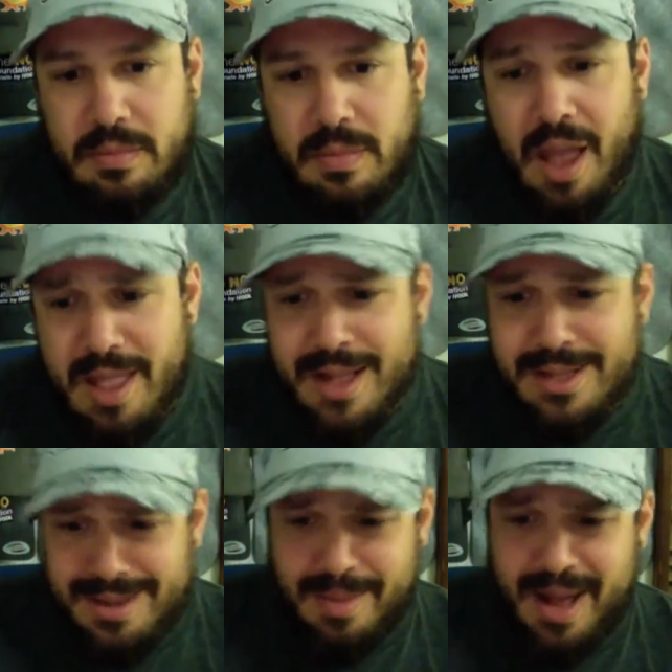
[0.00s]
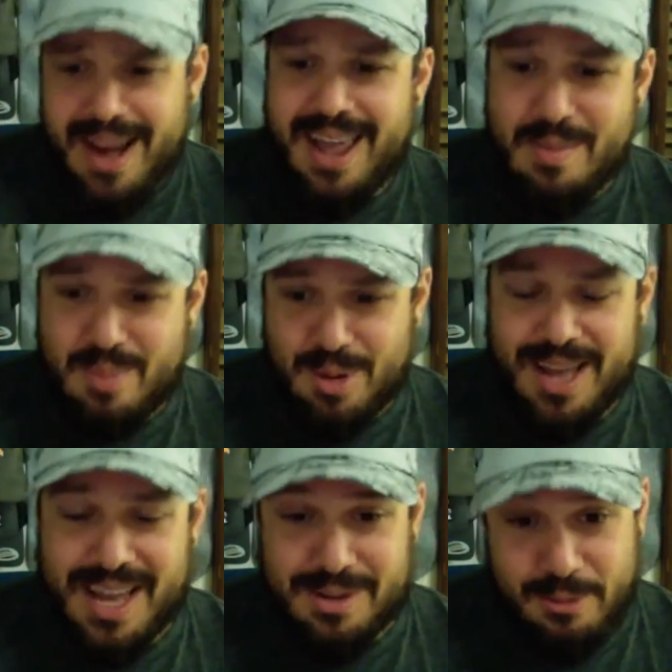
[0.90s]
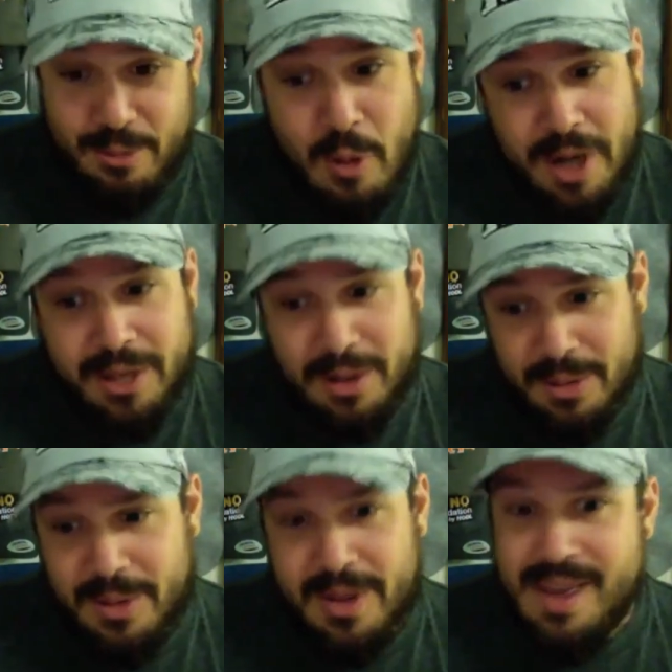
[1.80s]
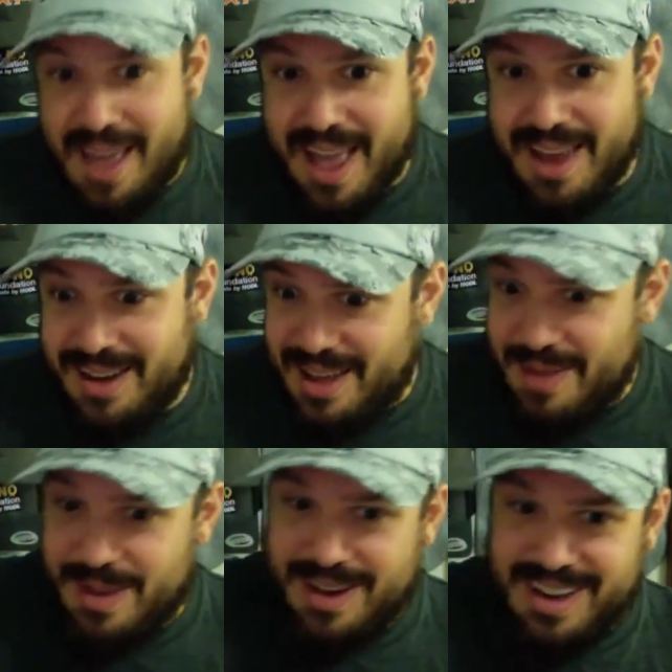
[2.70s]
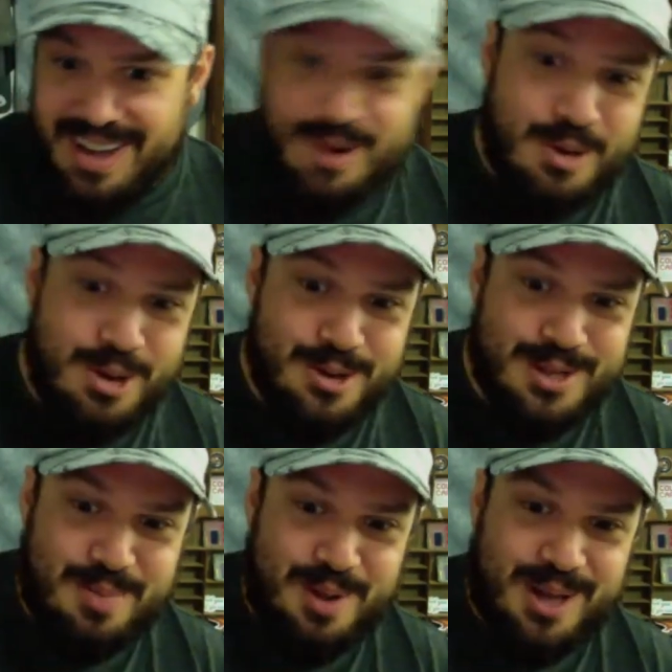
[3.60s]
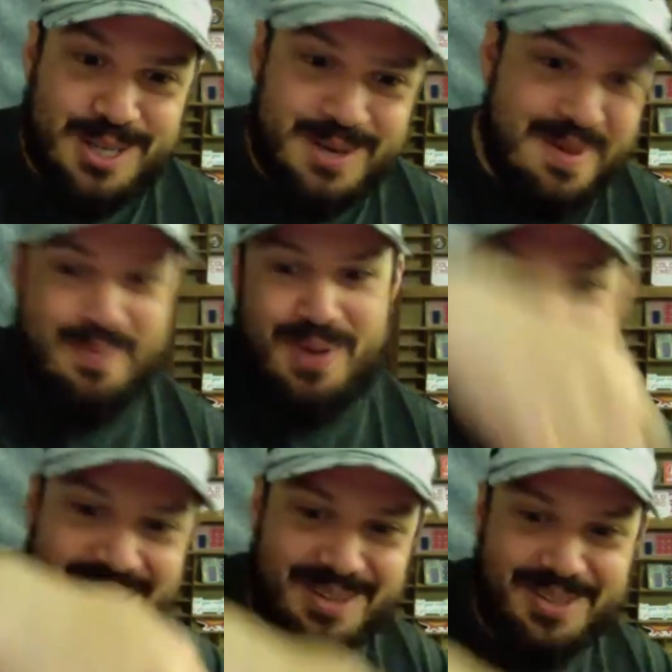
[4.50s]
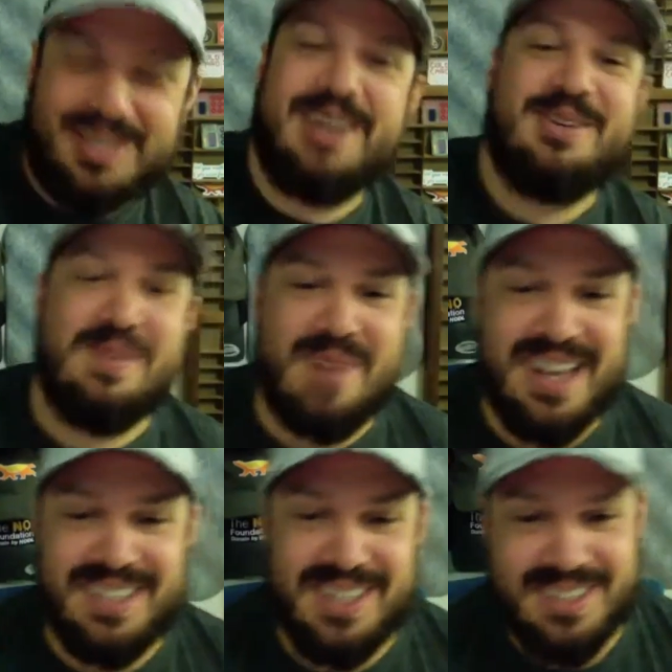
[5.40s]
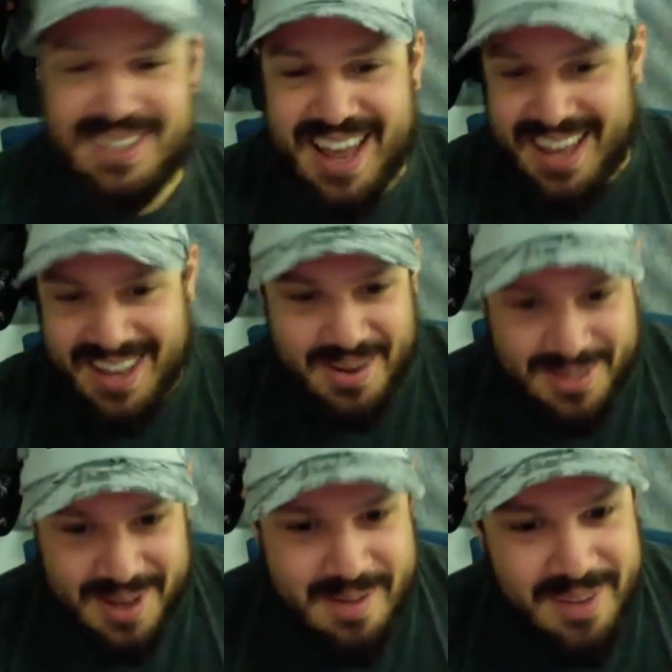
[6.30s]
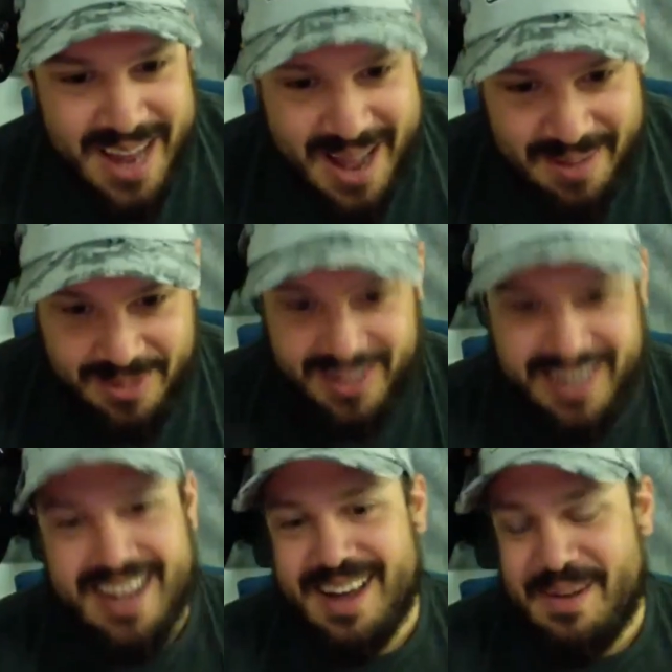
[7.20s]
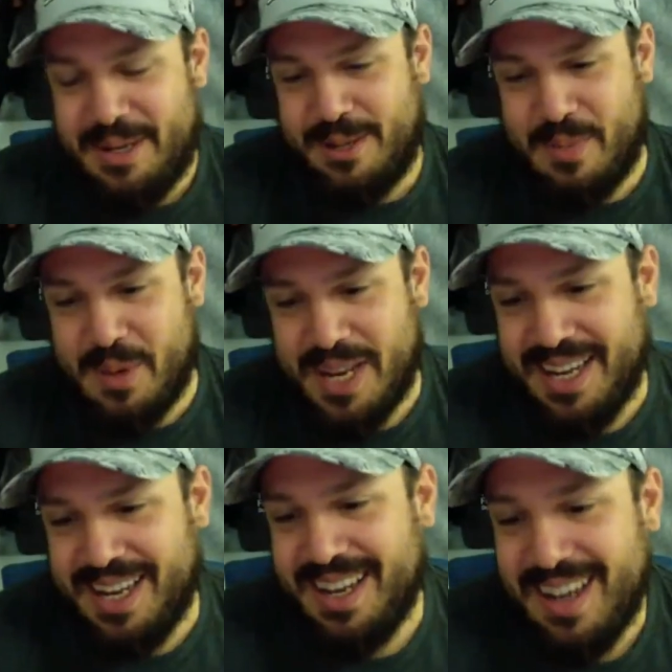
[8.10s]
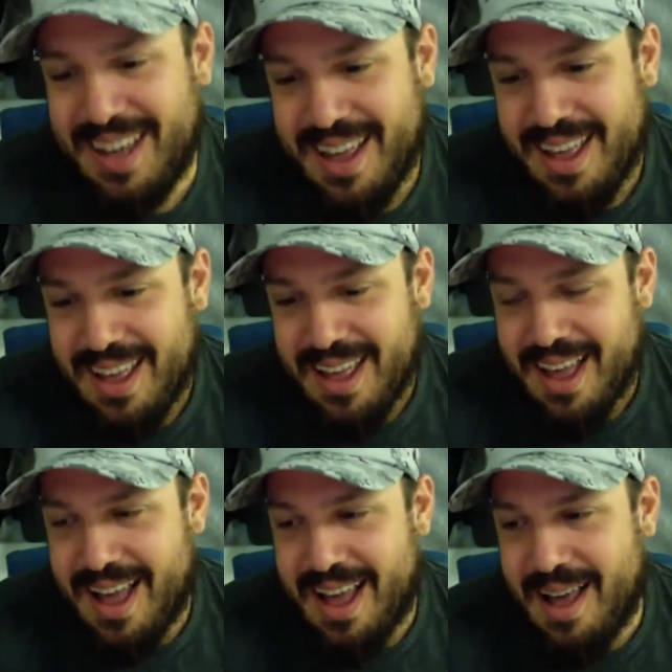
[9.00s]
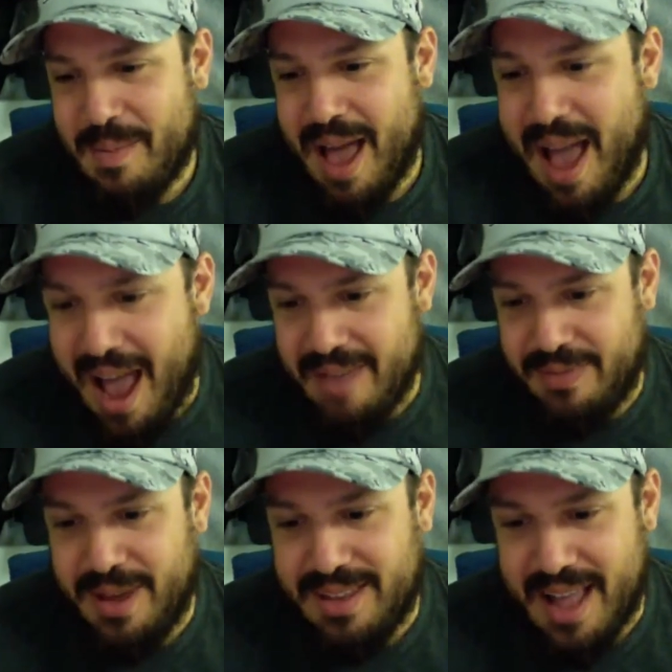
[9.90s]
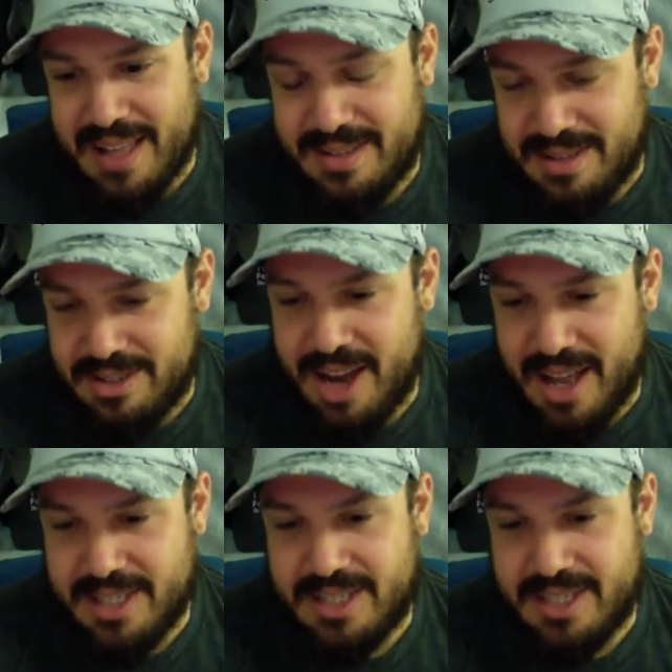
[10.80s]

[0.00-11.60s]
And then somebody can broadcast it for you and even, use the Blockstream API to send you a message saying, something after, which is pretty neat. I think that's the challenge.